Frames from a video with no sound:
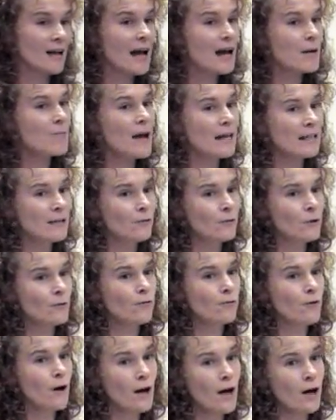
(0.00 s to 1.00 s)
I don't know how many
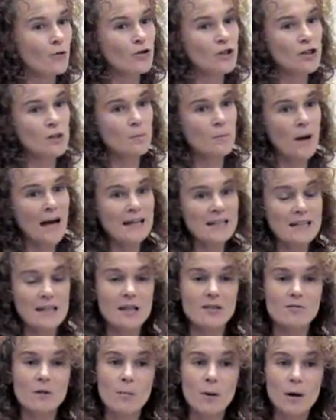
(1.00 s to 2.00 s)
of you followed the
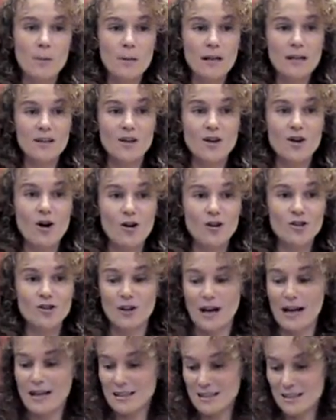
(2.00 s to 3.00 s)
debate in the Republican
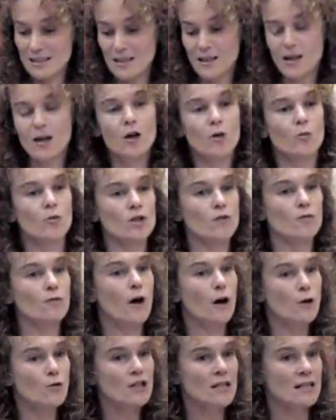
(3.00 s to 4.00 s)
Congress,
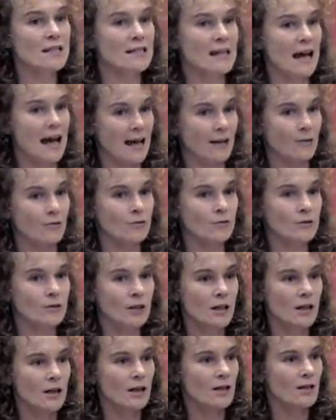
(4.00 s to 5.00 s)
which voted
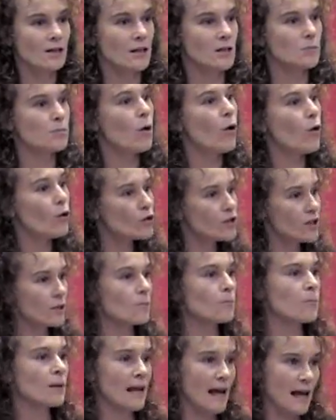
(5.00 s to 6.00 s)
down this
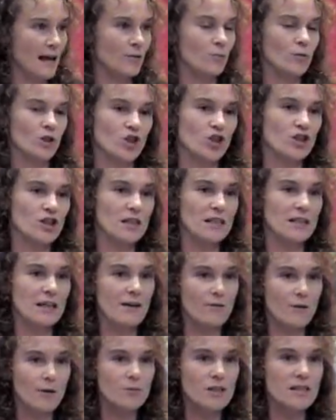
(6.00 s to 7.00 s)
Paulson plan, which is to
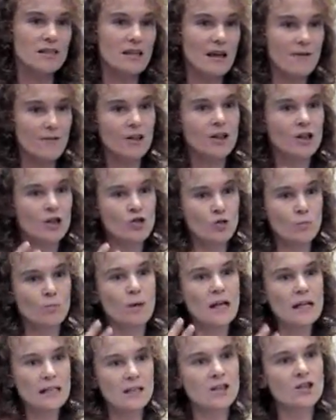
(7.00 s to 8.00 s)
give up to
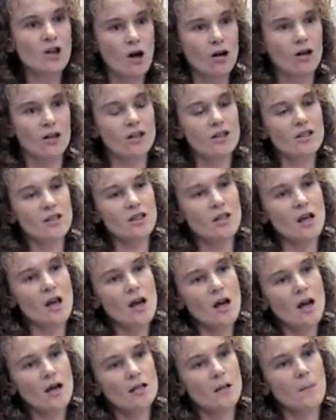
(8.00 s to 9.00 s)
$700 billion
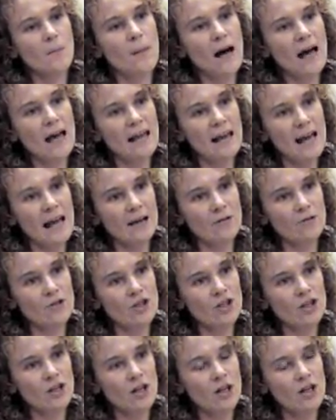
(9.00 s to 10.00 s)
to bail
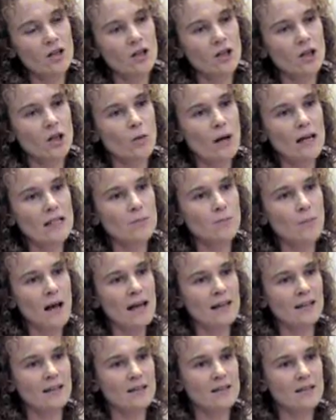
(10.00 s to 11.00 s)
out the US
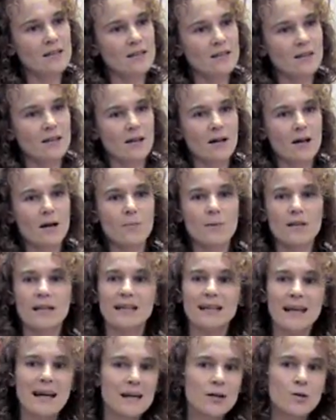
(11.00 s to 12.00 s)
banks.
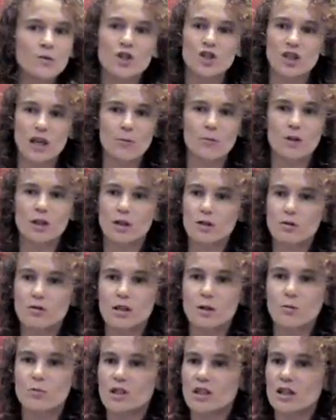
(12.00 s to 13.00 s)
But the language they were
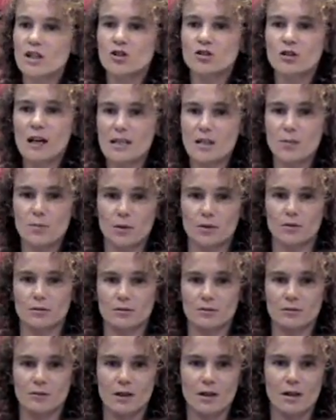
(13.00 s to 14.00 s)
using was
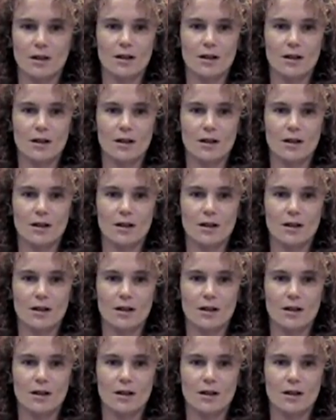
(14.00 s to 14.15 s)
incredible.